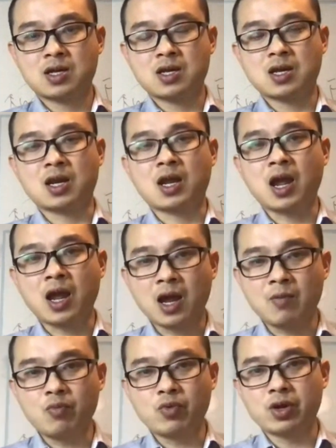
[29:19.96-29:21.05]
And it
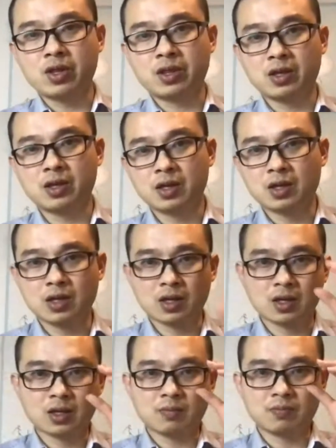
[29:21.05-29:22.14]
come with
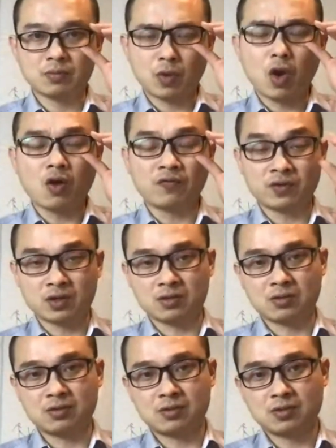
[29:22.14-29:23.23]
often
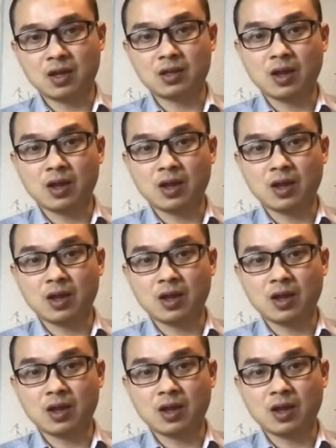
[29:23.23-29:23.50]
a